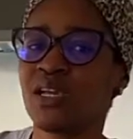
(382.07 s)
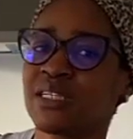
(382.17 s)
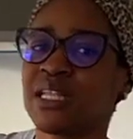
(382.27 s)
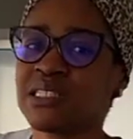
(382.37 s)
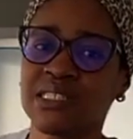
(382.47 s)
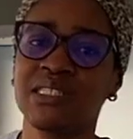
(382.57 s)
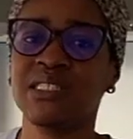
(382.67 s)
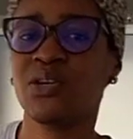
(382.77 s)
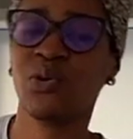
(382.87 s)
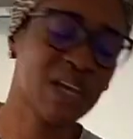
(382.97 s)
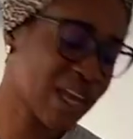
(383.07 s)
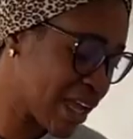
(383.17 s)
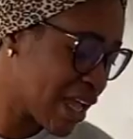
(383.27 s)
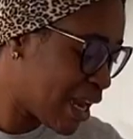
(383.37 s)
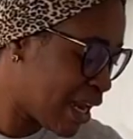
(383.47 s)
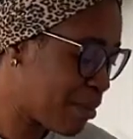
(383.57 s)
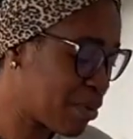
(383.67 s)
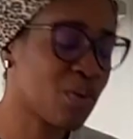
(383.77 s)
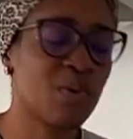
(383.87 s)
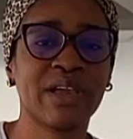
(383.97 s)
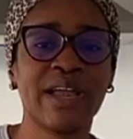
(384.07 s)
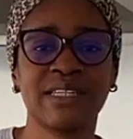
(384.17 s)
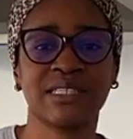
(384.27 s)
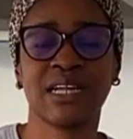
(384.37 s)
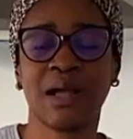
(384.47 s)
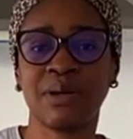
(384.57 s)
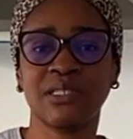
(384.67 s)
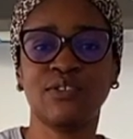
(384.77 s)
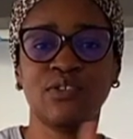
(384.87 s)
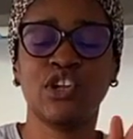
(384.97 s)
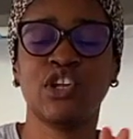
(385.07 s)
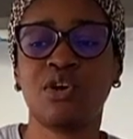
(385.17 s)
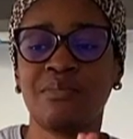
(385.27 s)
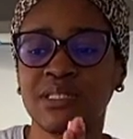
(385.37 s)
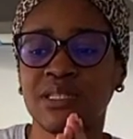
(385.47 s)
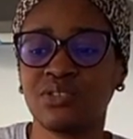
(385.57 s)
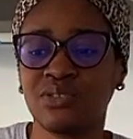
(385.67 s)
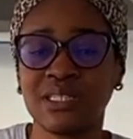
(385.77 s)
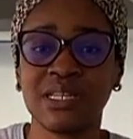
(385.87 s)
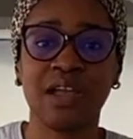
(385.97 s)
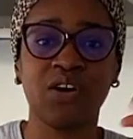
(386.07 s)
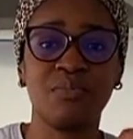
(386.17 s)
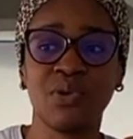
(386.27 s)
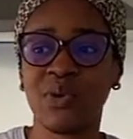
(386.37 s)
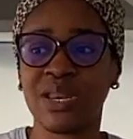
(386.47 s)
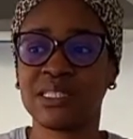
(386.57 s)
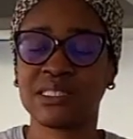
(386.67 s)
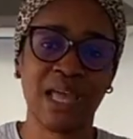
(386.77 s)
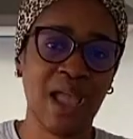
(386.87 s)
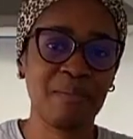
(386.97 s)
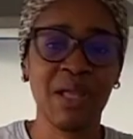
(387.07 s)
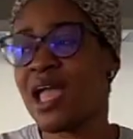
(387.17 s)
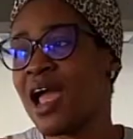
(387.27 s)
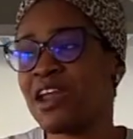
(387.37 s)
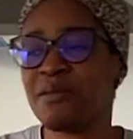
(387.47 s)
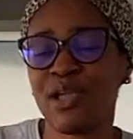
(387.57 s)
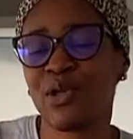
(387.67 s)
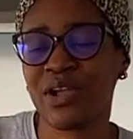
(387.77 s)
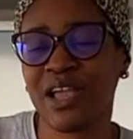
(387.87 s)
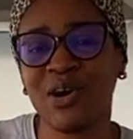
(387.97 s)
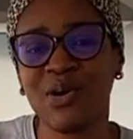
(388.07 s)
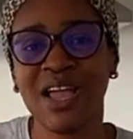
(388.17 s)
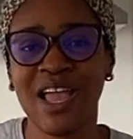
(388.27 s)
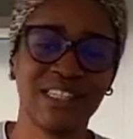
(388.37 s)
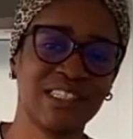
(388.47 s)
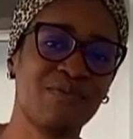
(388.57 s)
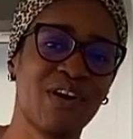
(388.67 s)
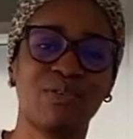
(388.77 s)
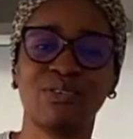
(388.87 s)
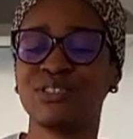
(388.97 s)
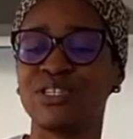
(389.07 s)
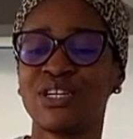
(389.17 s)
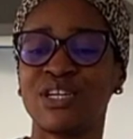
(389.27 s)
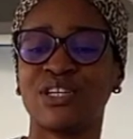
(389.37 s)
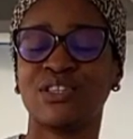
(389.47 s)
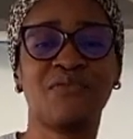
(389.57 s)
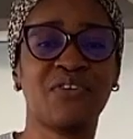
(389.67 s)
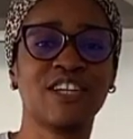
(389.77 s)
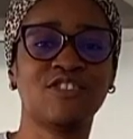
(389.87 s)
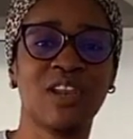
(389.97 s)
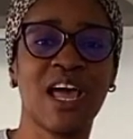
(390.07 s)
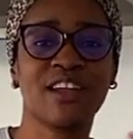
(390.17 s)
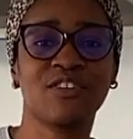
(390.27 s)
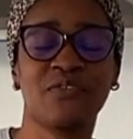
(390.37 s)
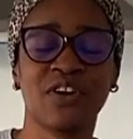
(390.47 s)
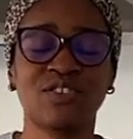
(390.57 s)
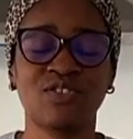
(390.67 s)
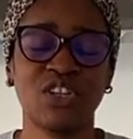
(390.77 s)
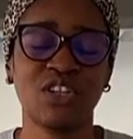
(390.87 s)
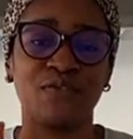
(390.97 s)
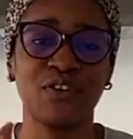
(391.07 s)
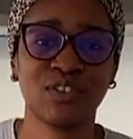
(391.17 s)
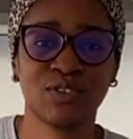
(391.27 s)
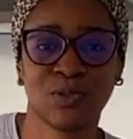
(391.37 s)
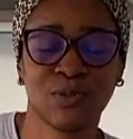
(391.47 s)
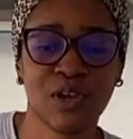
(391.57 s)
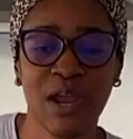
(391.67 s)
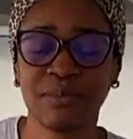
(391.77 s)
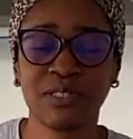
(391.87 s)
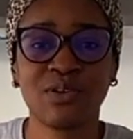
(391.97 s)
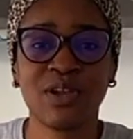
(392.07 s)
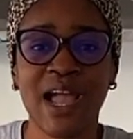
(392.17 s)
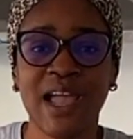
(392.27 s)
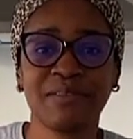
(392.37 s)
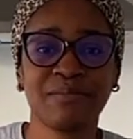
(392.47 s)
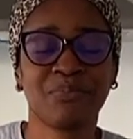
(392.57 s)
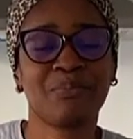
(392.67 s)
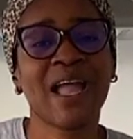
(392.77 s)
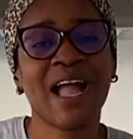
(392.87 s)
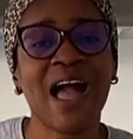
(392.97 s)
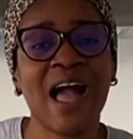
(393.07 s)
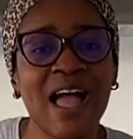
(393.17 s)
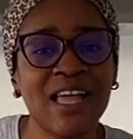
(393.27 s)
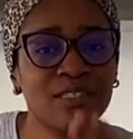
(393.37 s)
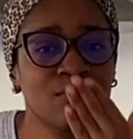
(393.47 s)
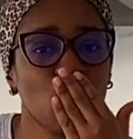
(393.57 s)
That is it, okay? Let me know what you guys think about this video in the comment section. Till I come your way next time, I remain your girl, Nsilverose. Don't forget to like, don't forget to share, don't forget to subscribe. See you guys. Bye, guys.